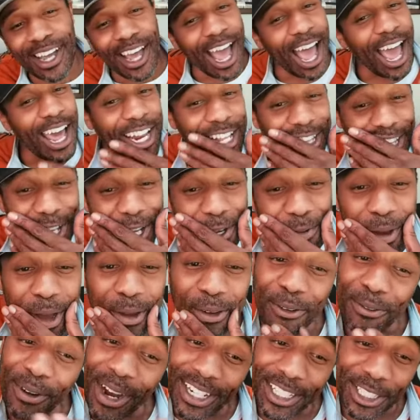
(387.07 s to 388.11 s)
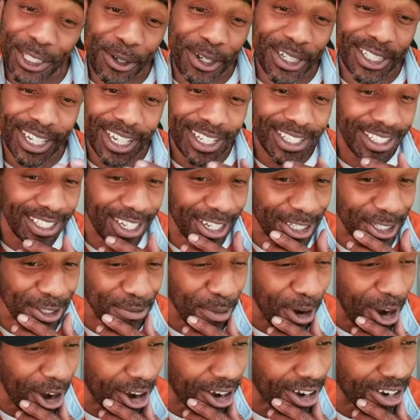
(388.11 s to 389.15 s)
I didn't think about it. You're right. Joey Chestnut,
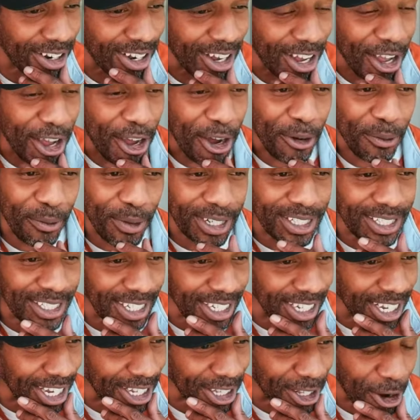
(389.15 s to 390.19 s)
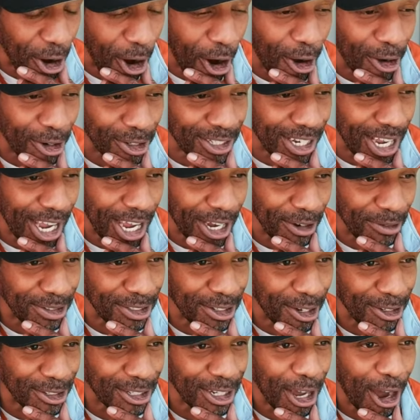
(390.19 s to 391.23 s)
small. What's the other all time?
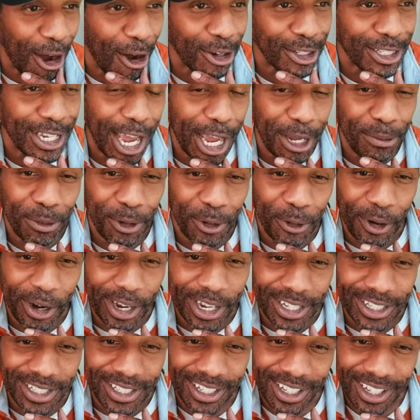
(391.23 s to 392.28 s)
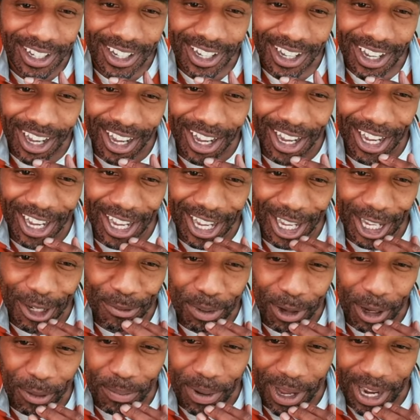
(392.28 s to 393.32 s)
What's also all time great uh
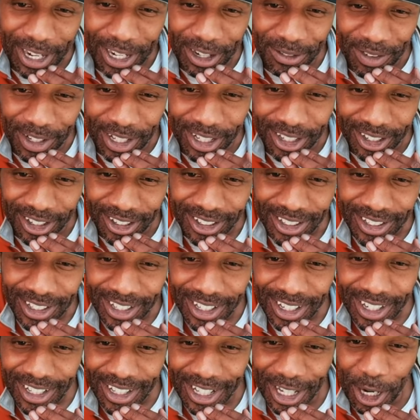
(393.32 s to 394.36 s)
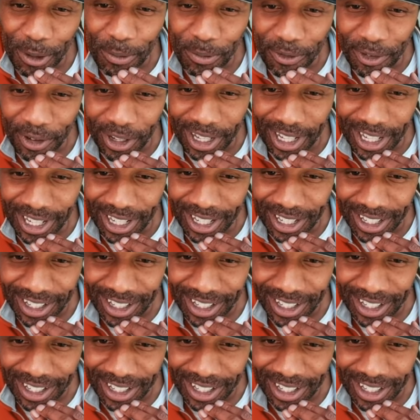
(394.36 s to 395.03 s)
competitive eater that I'm forgetting?